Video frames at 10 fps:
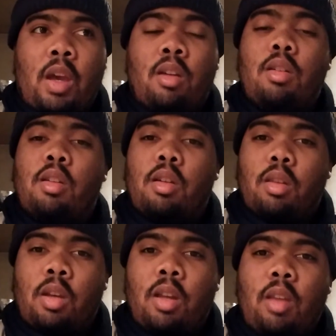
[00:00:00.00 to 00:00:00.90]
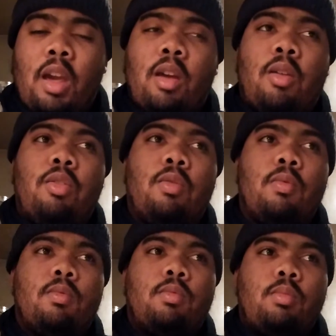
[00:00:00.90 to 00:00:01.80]
And the good thing is,
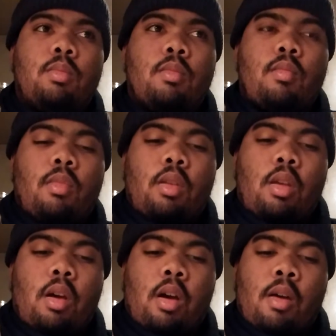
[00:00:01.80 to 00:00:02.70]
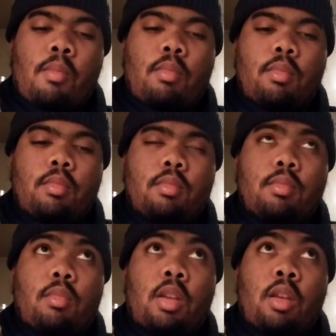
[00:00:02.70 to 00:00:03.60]
the
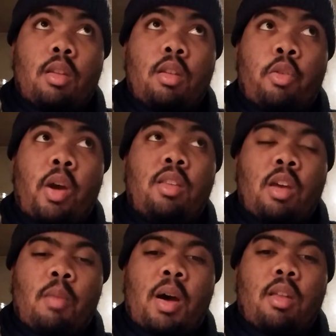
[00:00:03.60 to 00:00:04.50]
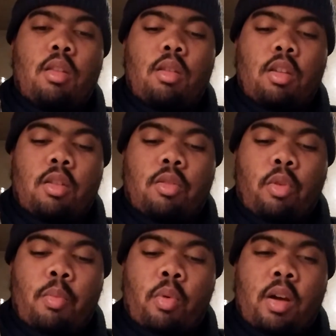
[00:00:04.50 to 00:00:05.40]
great thing about this
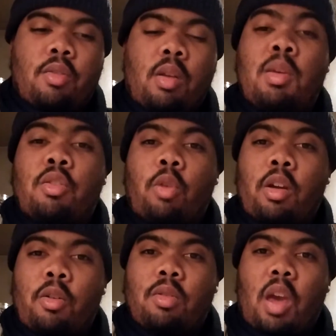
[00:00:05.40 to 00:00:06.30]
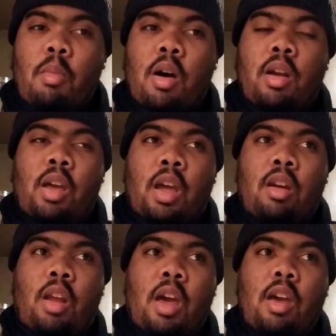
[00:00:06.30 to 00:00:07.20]
group was the administrators came on
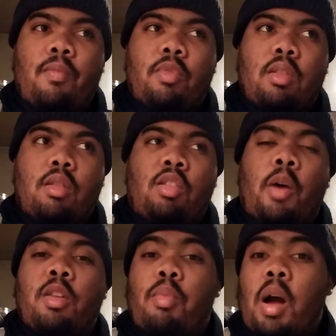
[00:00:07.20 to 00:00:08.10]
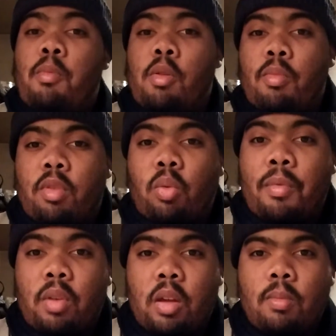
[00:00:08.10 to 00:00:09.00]
and they dealt with the problem
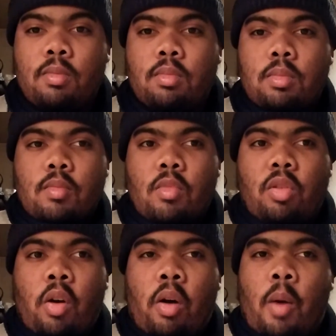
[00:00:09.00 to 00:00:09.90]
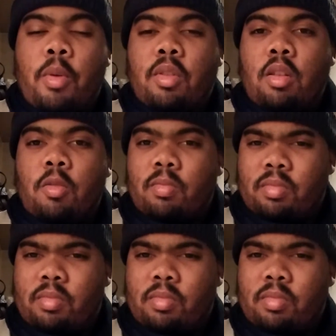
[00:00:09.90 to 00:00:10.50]
swiftly, so I wasn't